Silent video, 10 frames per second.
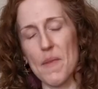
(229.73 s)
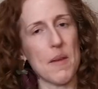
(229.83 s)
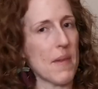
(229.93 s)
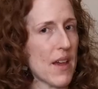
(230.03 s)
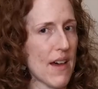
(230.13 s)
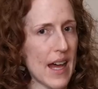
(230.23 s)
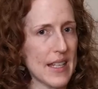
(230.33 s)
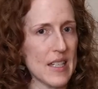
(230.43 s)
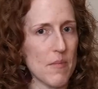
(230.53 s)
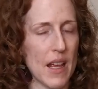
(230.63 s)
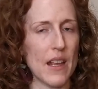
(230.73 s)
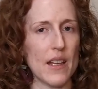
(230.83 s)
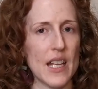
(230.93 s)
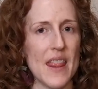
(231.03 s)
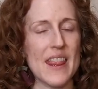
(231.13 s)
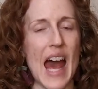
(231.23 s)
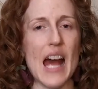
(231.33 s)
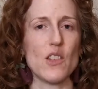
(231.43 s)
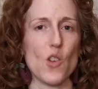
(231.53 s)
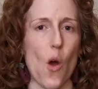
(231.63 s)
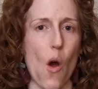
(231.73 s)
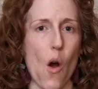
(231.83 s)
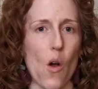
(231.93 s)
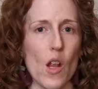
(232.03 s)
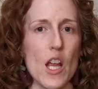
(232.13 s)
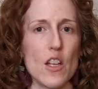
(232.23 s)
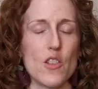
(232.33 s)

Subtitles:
they may have had to make it that tall